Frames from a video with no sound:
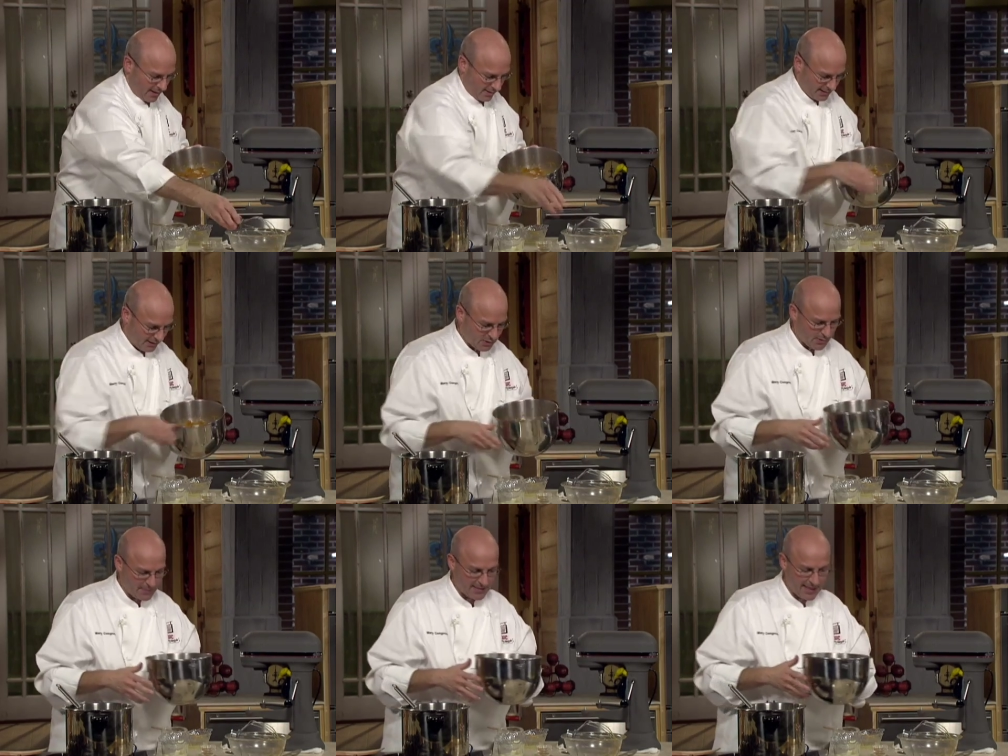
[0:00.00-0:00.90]
Here's our
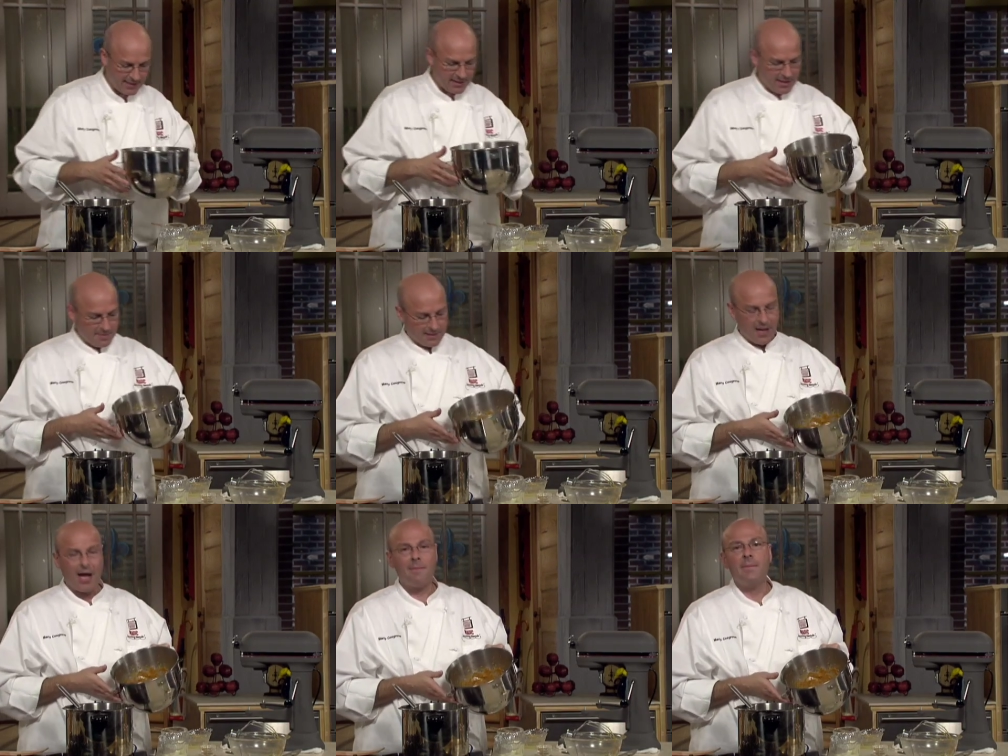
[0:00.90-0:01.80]
sweet potato
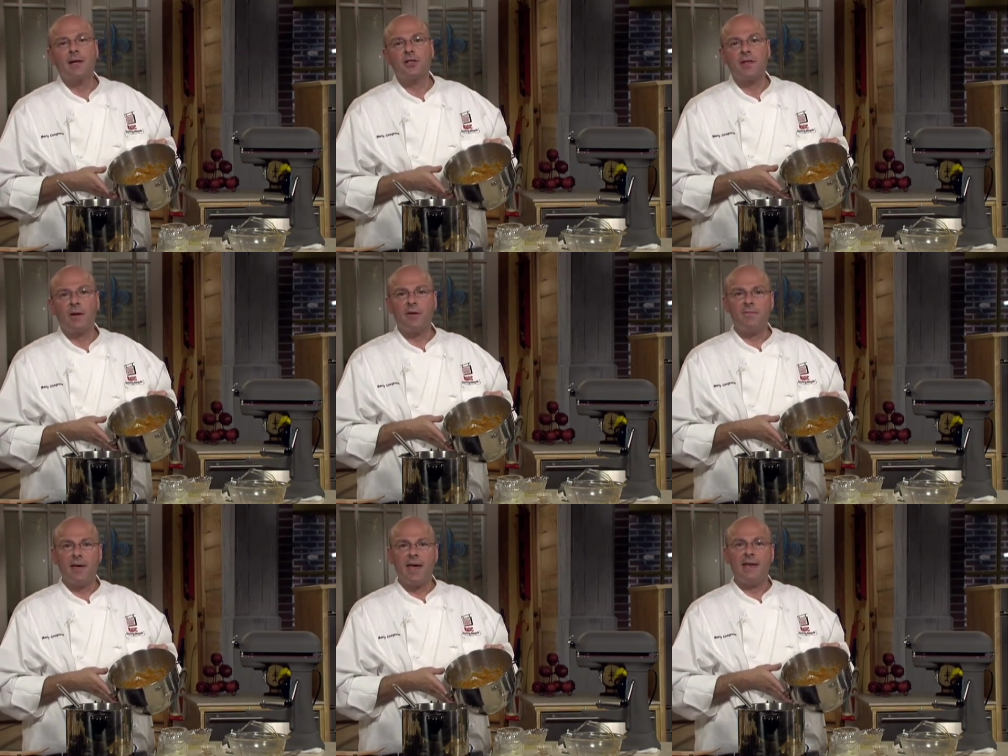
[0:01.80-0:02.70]
pecan mixture that
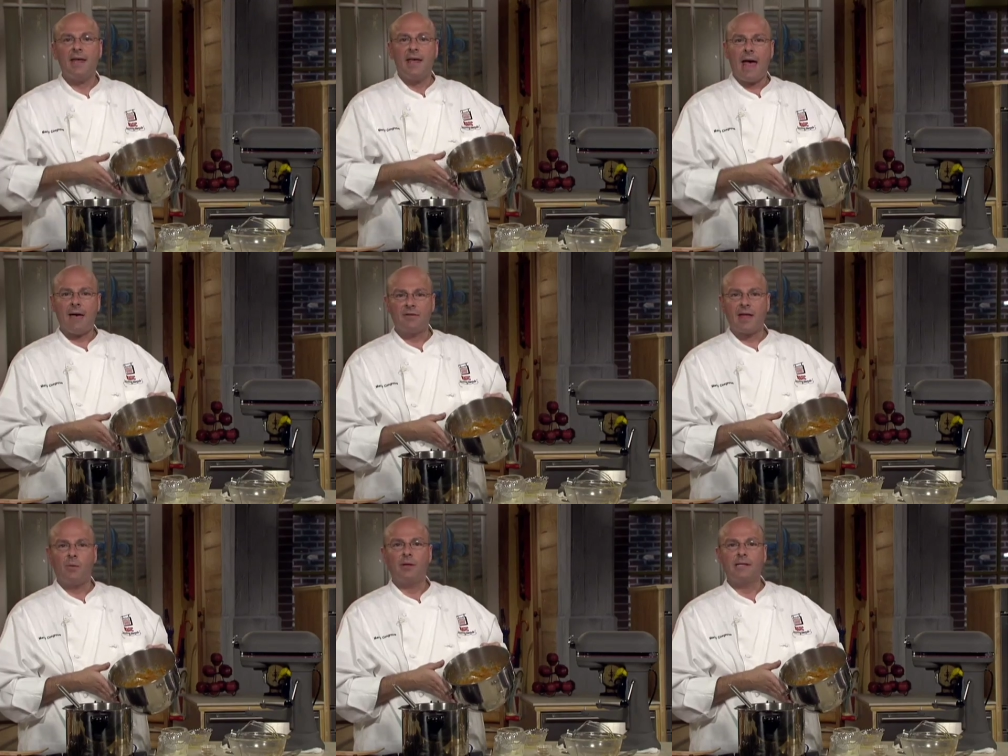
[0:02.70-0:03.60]
we've made. After
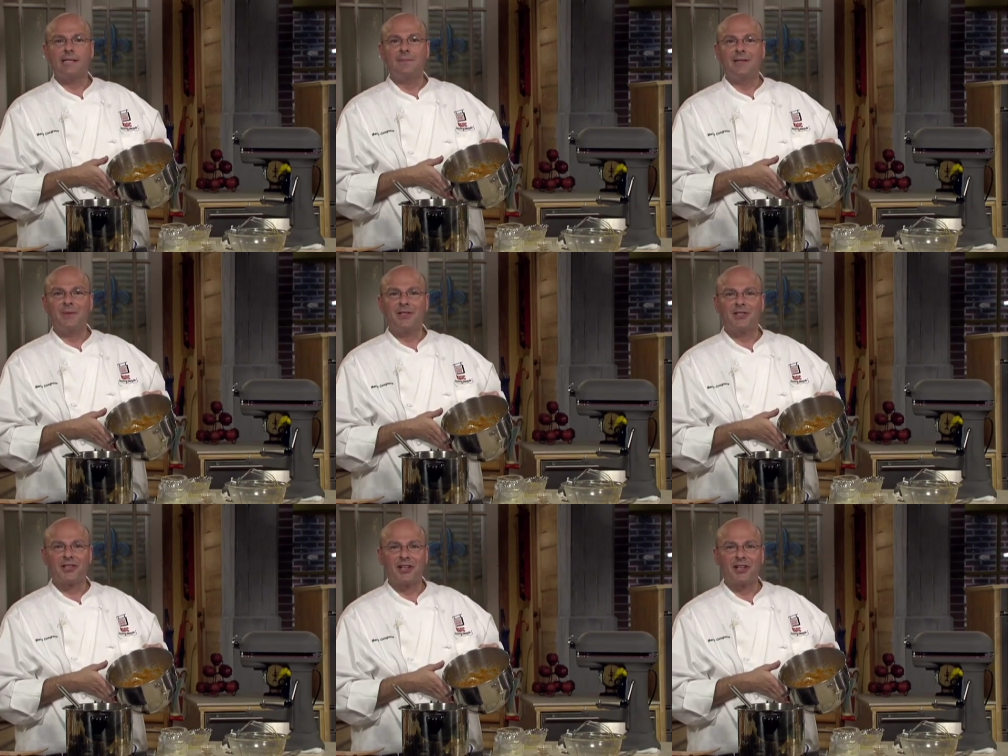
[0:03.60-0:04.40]
that, we'll assemble it with the